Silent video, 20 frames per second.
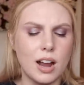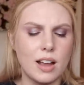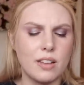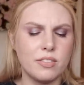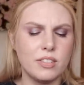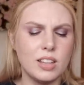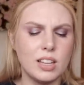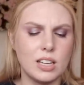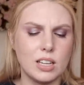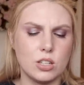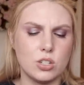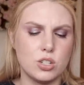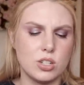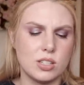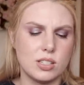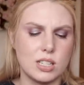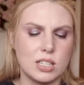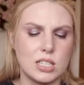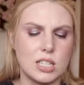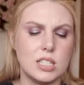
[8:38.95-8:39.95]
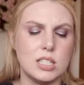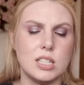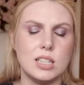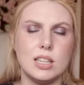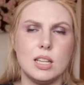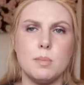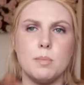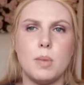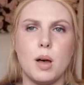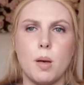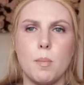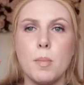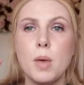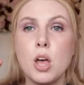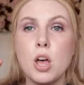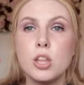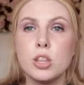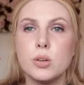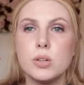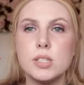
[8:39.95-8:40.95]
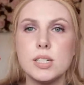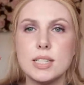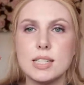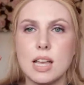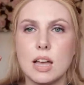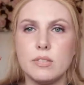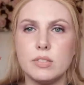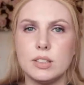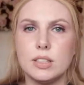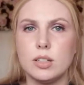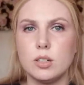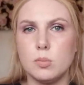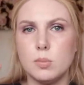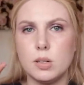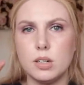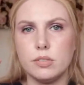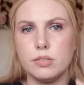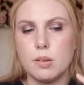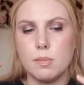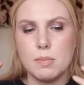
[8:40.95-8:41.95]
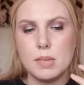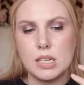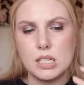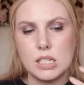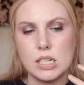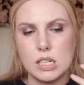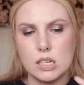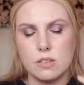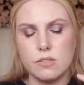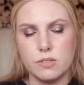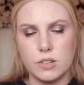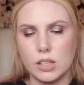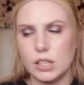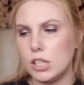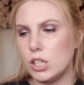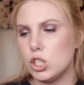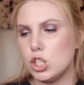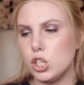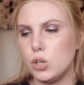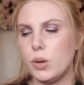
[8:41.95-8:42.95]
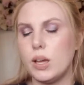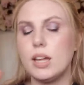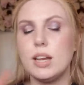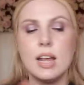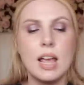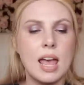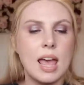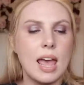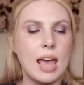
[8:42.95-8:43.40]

I feel like it's just a tinted lip balm, though it does have a little bit of a minty feeling to it.